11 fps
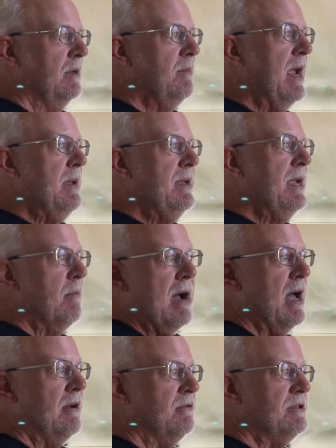baby
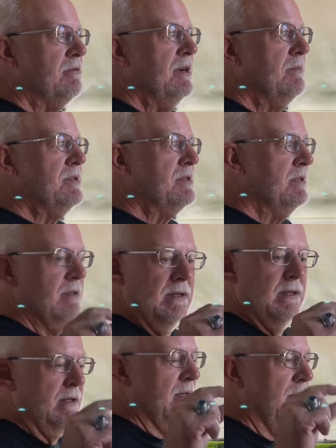amano shrimps
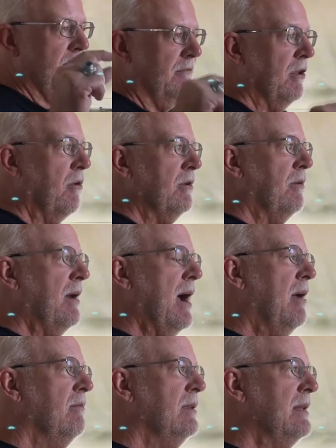floating around.